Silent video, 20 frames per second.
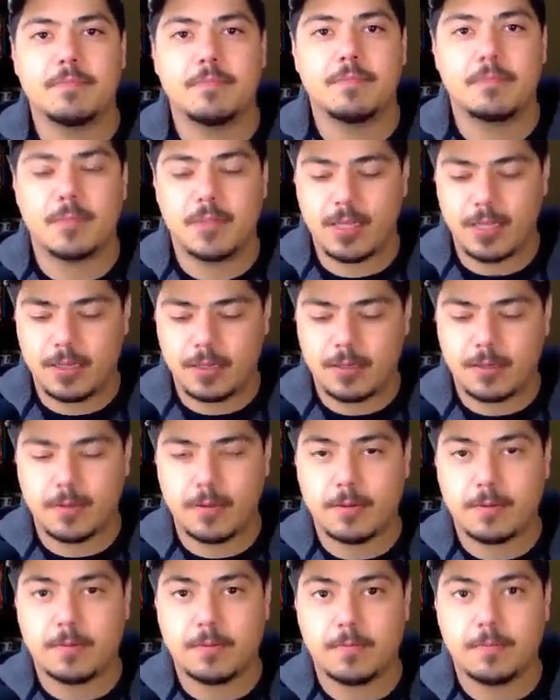
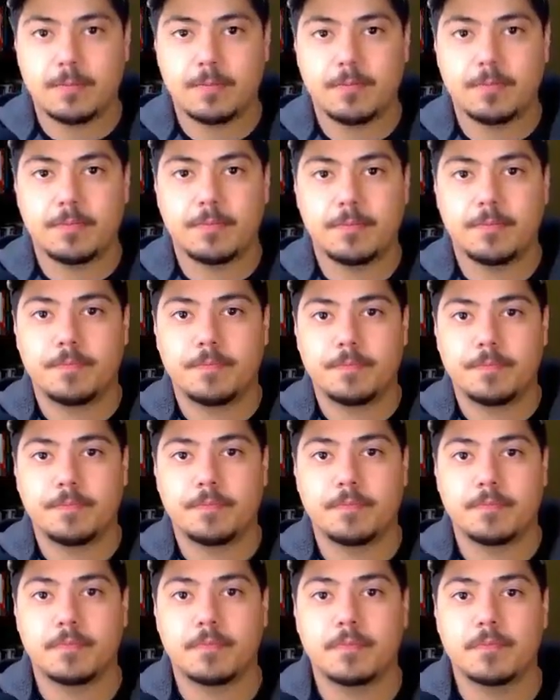
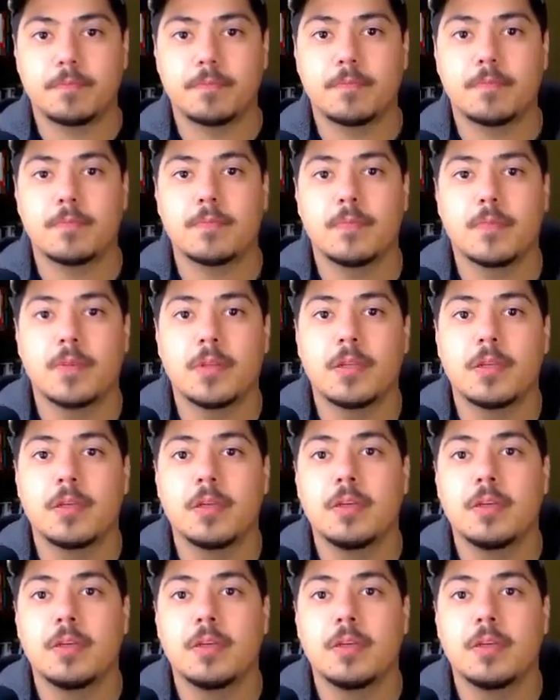Nobody speaks.